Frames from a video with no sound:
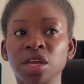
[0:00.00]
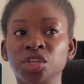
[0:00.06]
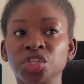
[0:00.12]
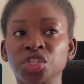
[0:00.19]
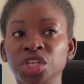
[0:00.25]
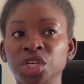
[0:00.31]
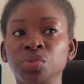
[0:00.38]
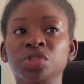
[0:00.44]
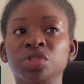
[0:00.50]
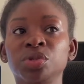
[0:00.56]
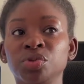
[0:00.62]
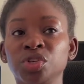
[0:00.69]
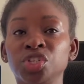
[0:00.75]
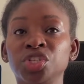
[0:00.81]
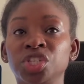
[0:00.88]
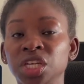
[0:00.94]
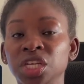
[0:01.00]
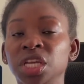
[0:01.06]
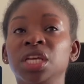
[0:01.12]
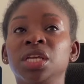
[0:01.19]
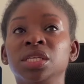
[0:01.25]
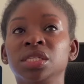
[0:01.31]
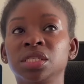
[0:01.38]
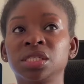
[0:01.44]
she
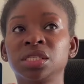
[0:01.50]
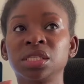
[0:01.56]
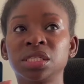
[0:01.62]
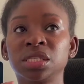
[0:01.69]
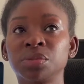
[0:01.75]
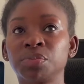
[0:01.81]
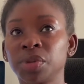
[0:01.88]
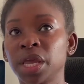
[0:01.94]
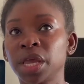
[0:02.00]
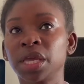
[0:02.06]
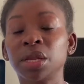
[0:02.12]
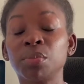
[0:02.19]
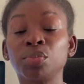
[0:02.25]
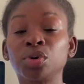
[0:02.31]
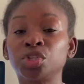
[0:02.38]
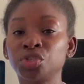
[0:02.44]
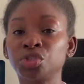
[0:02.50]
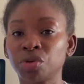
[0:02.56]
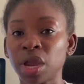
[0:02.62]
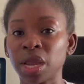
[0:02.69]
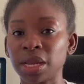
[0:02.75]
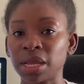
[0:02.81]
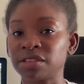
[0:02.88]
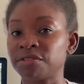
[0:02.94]
is displayed and
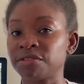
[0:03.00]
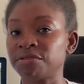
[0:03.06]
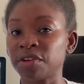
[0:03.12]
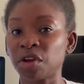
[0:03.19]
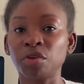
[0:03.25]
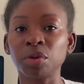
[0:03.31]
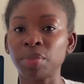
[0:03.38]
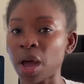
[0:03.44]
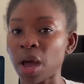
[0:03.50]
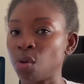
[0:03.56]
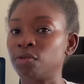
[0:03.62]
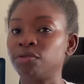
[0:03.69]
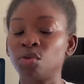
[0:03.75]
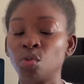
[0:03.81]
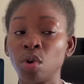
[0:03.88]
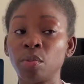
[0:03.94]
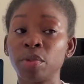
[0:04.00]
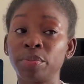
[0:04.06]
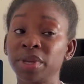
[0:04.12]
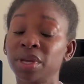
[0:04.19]
portrayed as a very powerful woman,